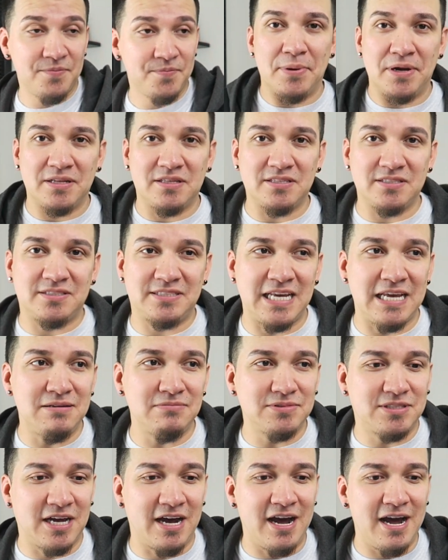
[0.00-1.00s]
But at the
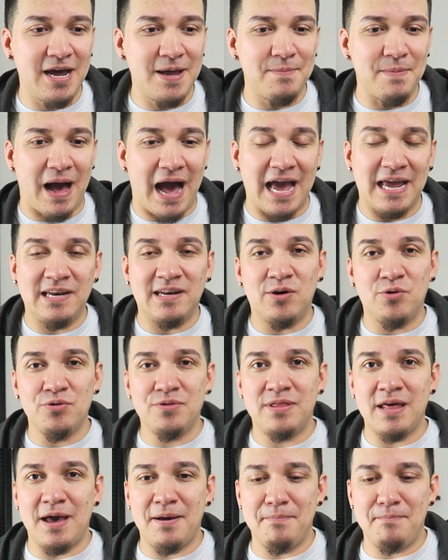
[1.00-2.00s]
same time, I know
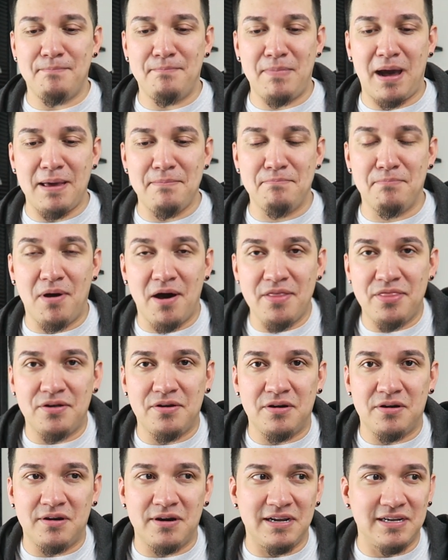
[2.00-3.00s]
that my mother